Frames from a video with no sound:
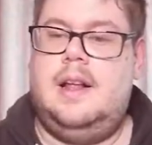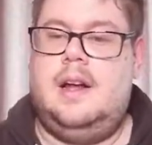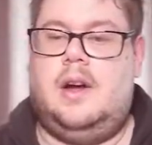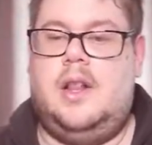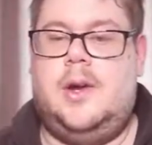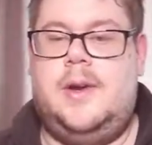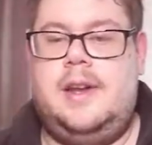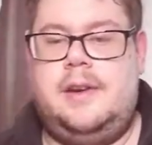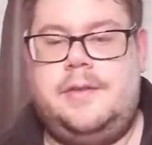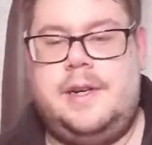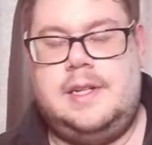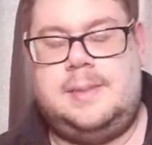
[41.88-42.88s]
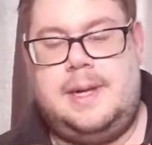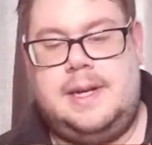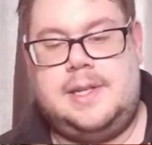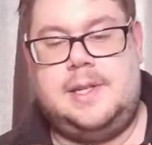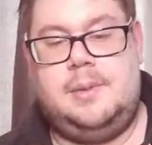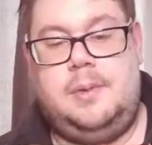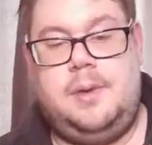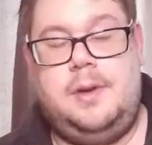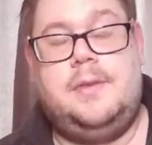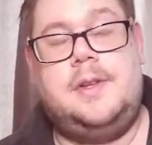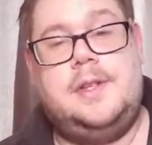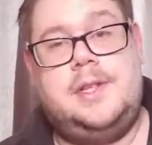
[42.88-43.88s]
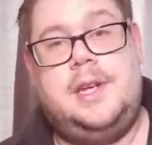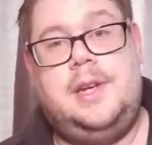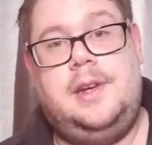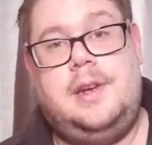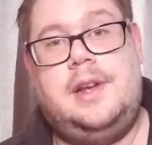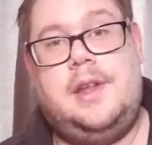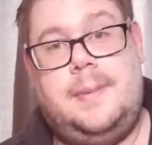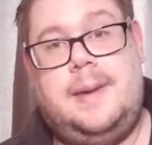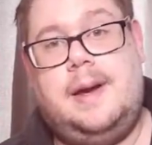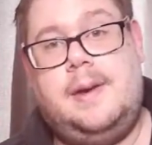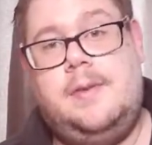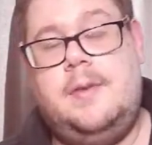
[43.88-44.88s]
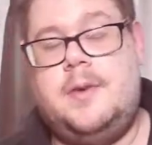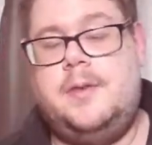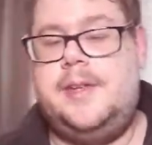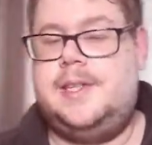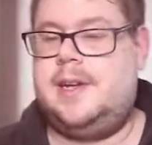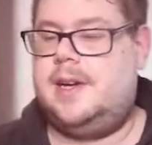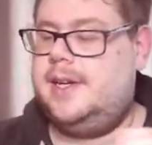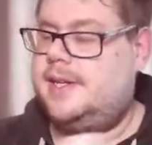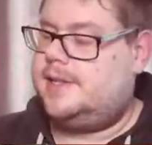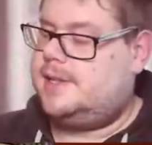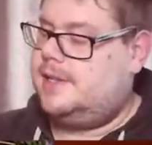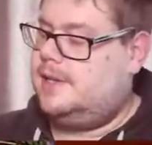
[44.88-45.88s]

Holo in our first pack, so we move on to another pack of Evolving Skies.